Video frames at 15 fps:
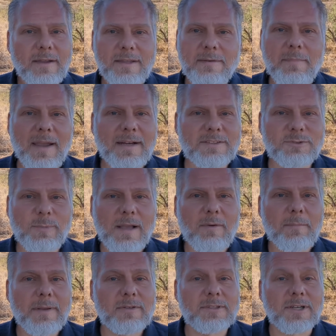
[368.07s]
You might as well
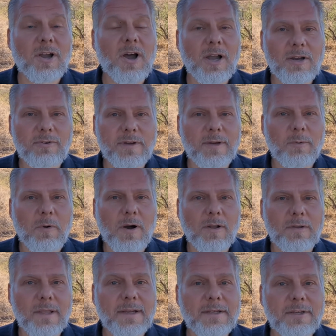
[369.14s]
build a concrete
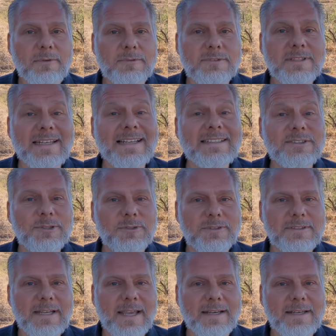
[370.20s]
wall and use easier
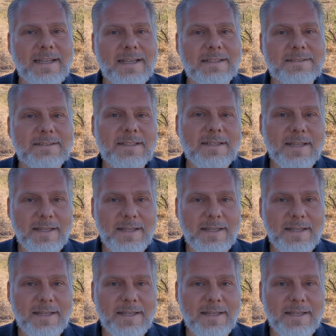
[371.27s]
techniques